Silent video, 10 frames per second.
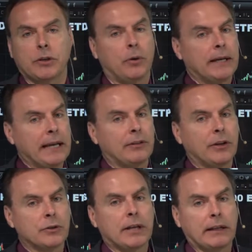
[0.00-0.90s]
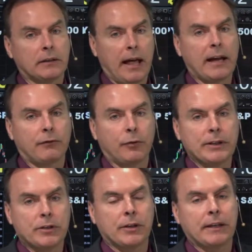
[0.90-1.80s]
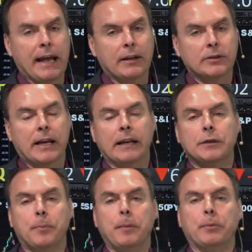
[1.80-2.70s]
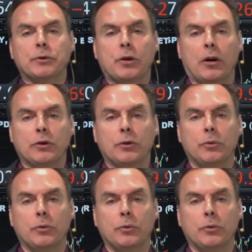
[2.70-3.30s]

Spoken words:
So again, there's a lot of risk to the downside as people start